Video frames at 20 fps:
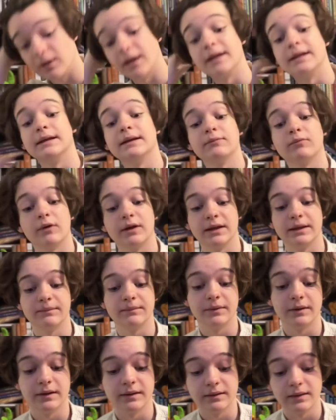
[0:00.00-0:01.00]
I did want it,
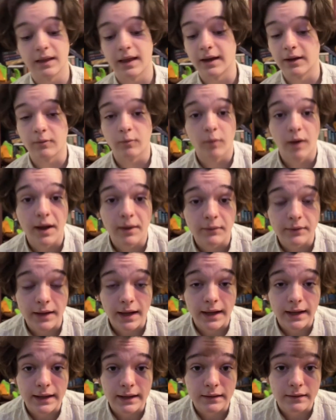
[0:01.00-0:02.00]
but like, why would
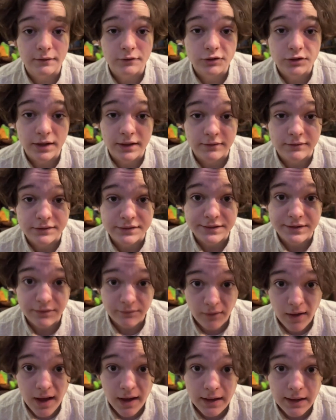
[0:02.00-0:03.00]
I get a
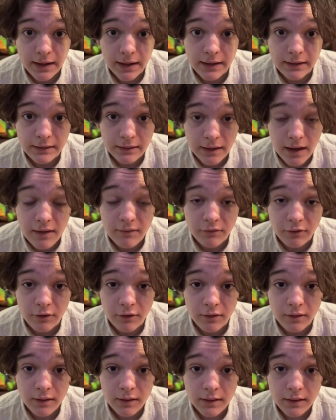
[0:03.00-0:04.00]
Czechoslovakian cover
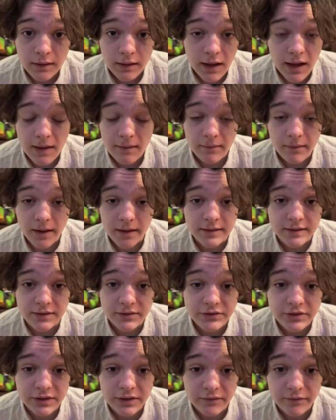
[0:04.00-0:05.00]

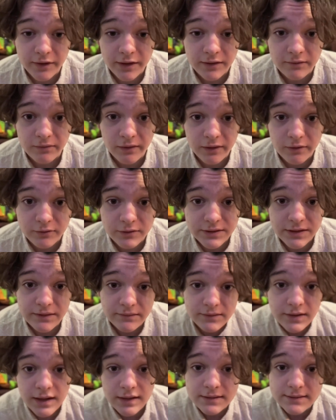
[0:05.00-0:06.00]
edition of A Confederacy of
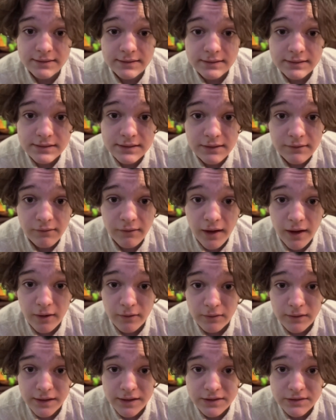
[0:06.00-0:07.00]
Dunces if I
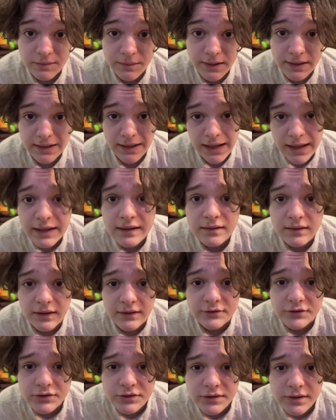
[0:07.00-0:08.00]
only speak
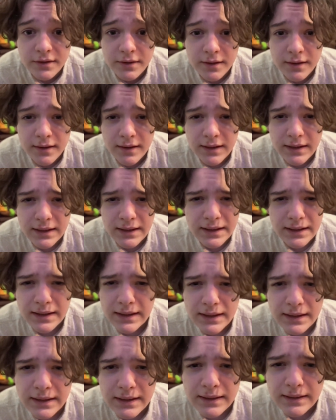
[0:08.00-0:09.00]
English?
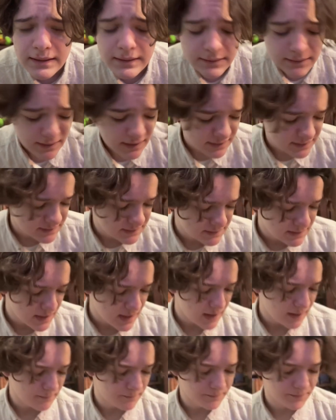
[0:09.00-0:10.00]
That's
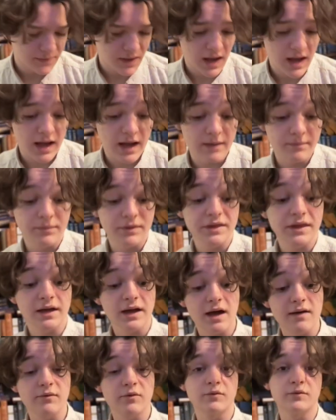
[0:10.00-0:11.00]
dumb. But the
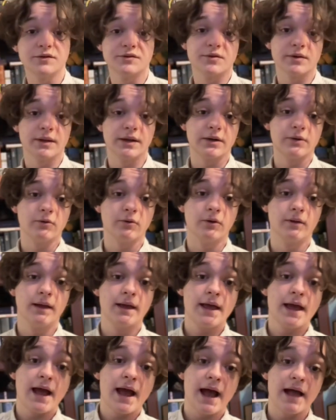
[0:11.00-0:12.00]
cover was really cool.
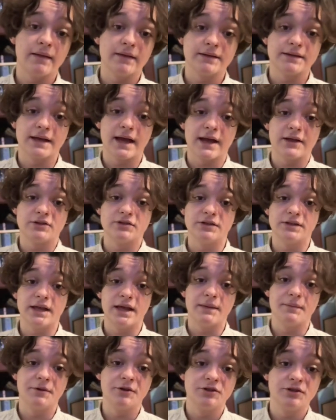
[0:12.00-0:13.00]
I'll attach an
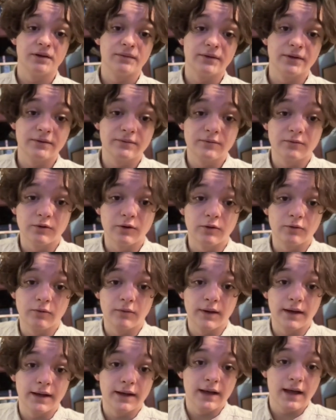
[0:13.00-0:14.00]
image of it real
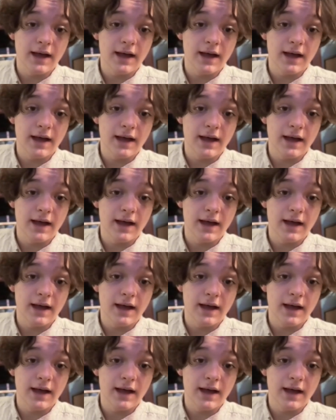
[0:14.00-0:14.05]
quick.